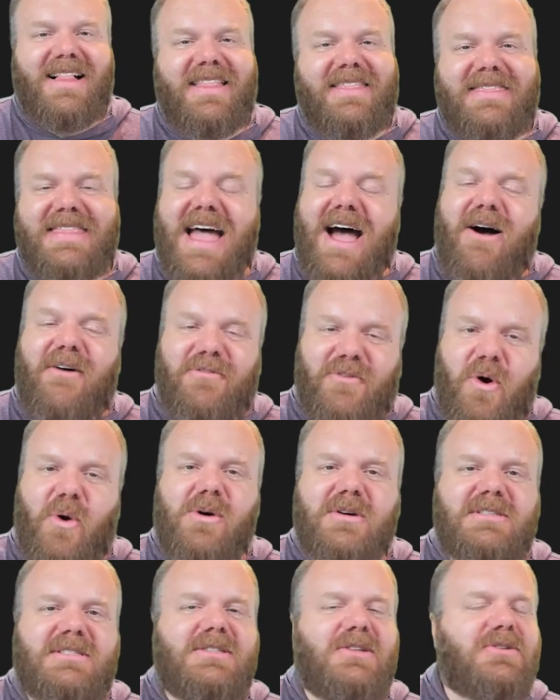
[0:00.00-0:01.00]
Now, of
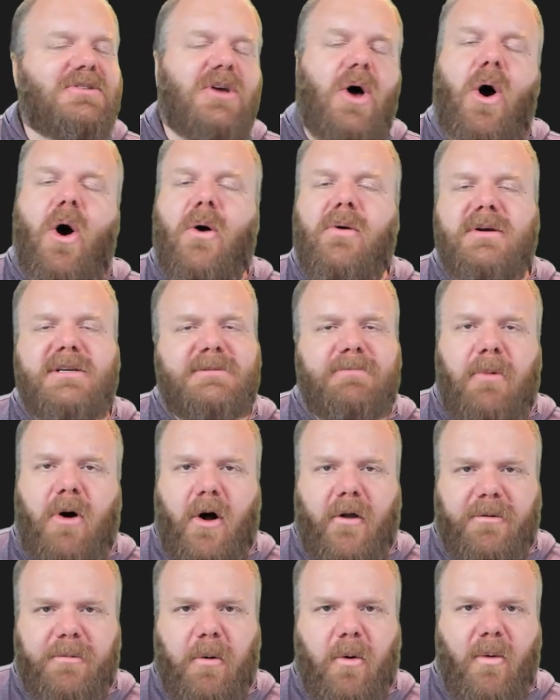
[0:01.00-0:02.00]
course, there's always
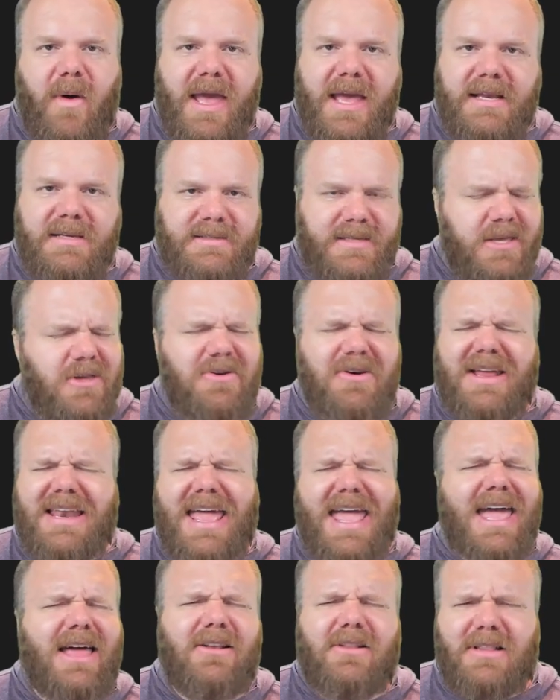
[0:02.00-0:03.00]
multiple ways that you can
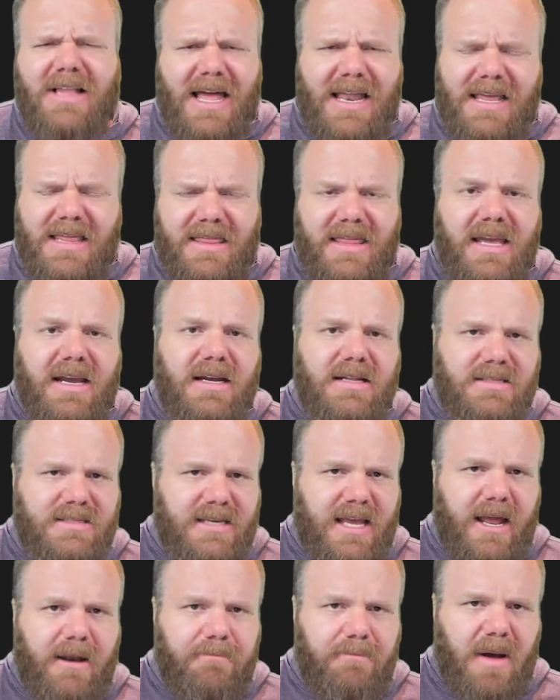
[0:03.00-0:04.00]
handle anything
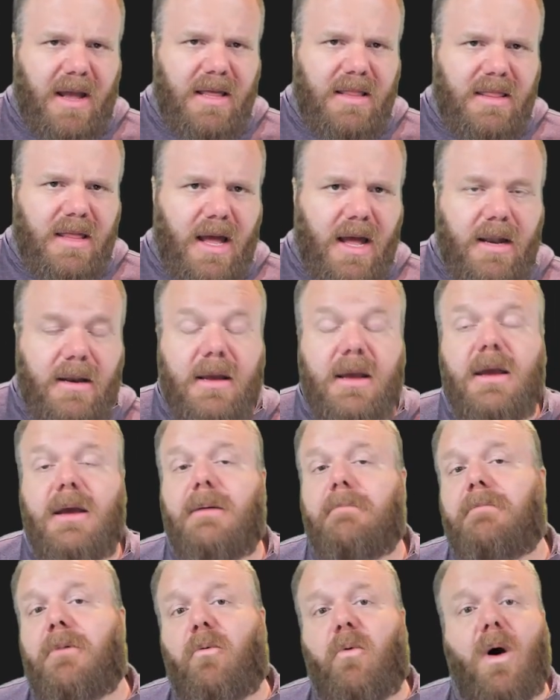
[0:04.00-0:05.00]
inside of Python.
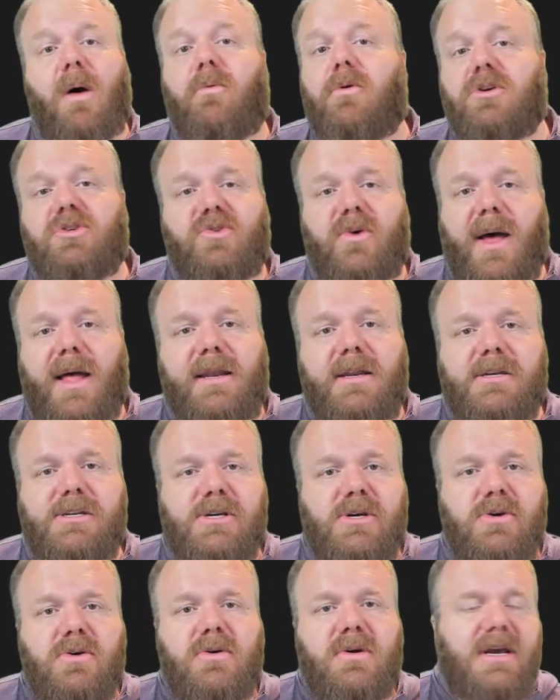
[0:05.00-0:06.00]
But what we're trying to
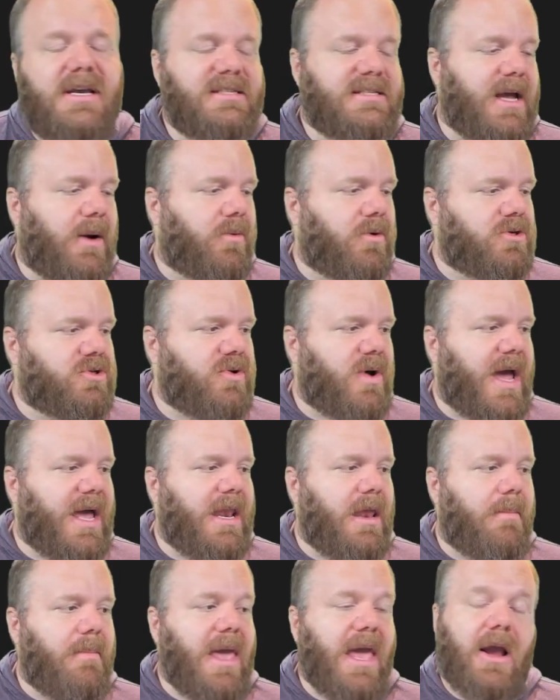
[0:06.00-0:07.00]
do is that we're trying
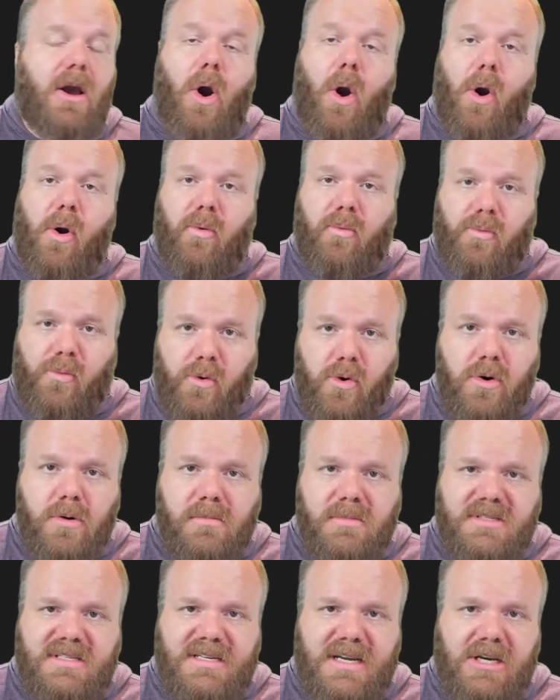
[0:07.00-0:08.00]
to make our
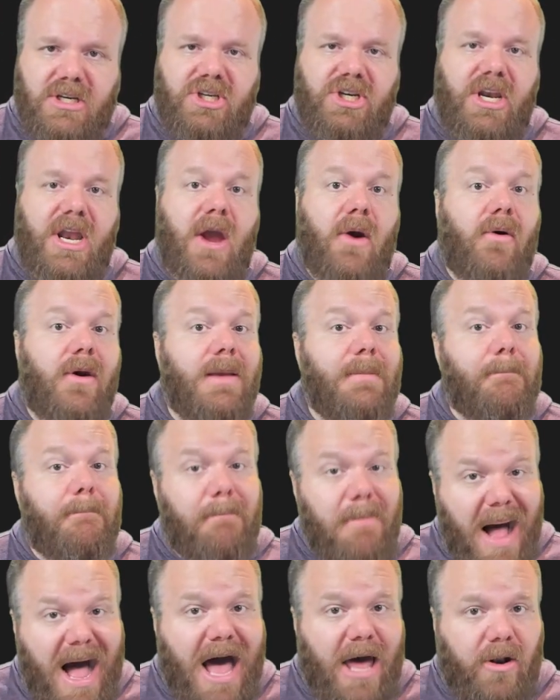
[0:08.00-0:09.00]
rooms dictionary
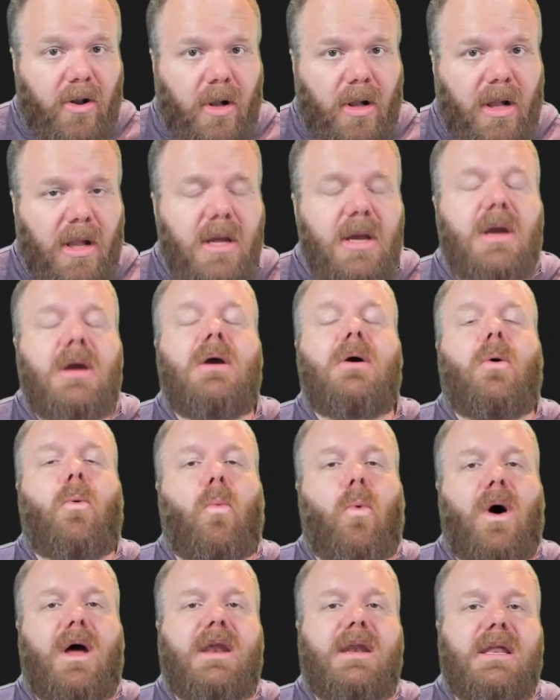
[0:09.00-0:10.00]
model
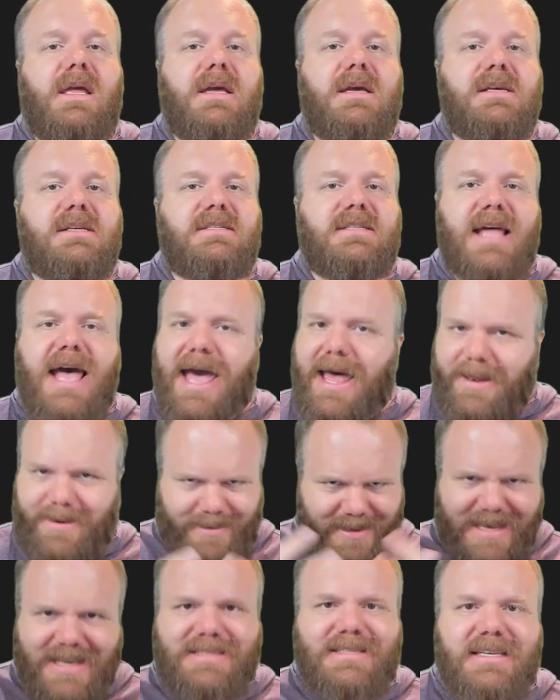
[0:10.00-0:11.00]
what it is that
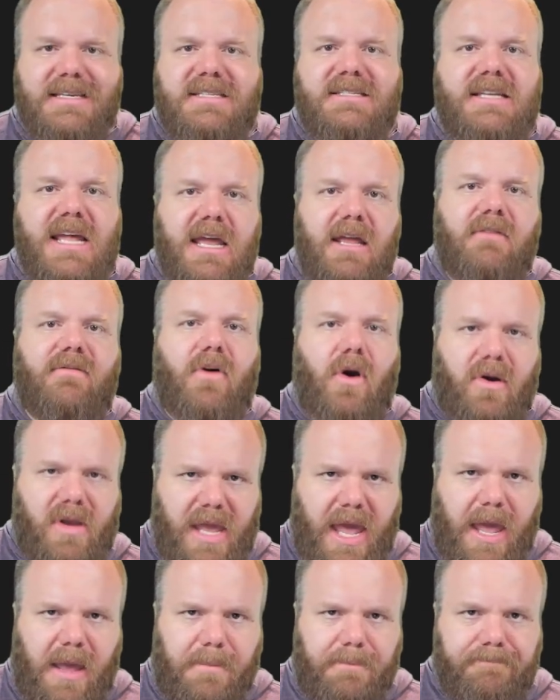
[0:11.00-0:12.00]
is the state of our
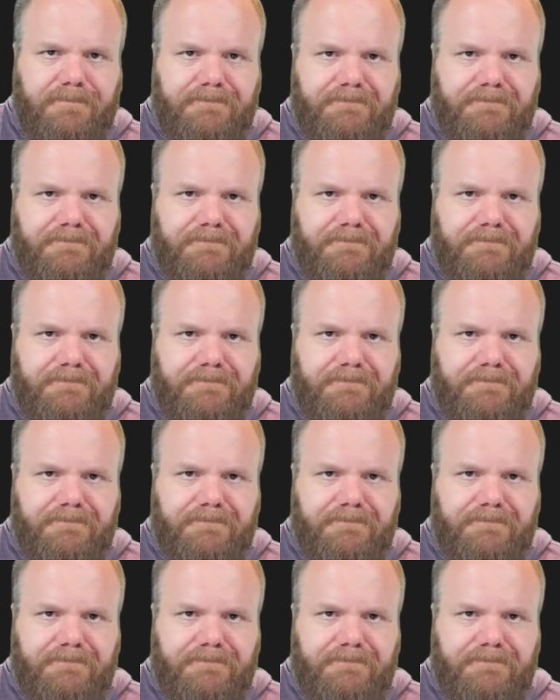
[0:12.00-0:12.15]
game.